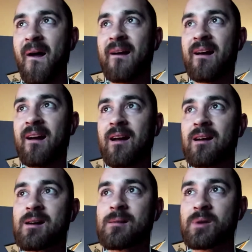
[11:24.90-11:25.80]
Yeah,
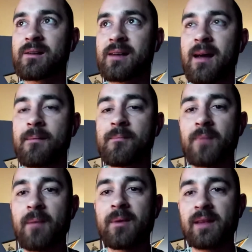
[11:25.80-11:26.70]
but yeah,
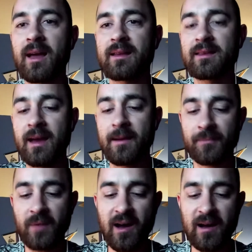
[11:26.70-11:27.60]
I've been liking that.
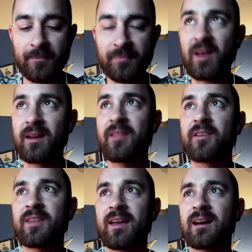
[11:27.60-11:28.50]
Another
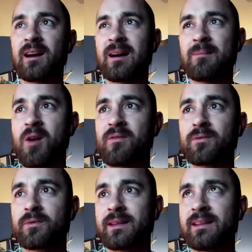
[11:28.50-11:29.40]
thing Marvel
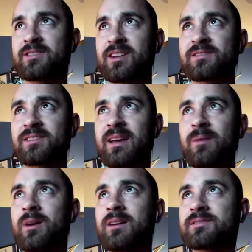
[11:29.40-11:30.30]
released yesterday
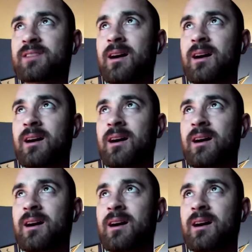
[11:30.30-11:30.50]
was